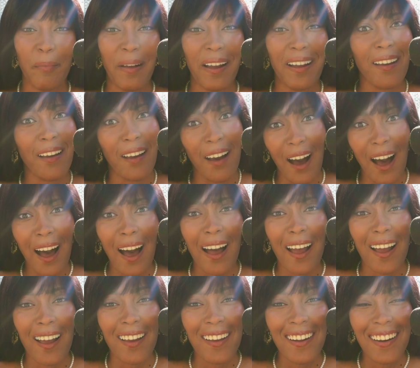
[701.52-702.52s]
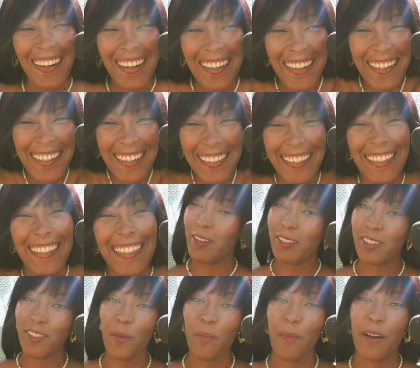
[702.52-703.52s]
My God. Thank
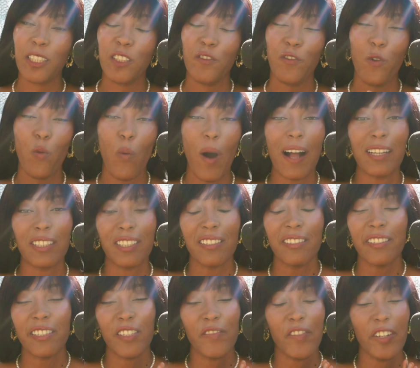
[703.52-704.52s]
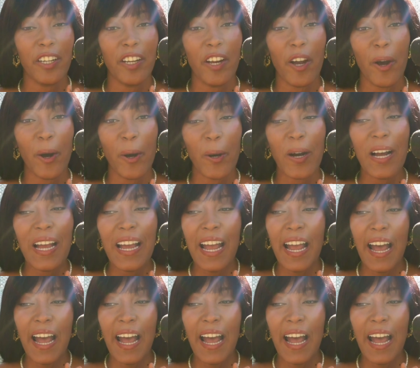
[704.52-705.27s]
you so much for watching this video.